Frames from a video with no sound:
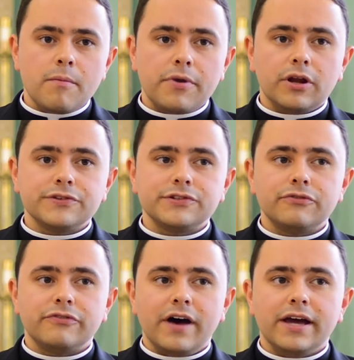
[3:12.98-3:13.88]
But also
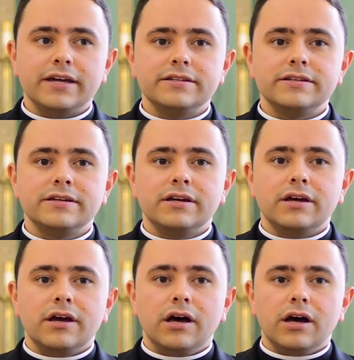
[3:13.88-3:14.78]
find
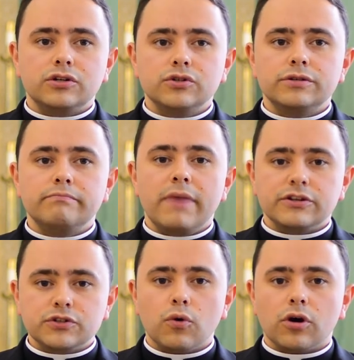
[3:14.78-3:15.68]
a good
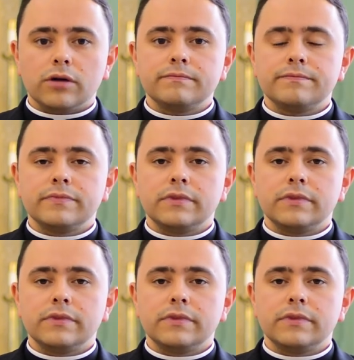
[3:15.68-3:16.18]
mentor,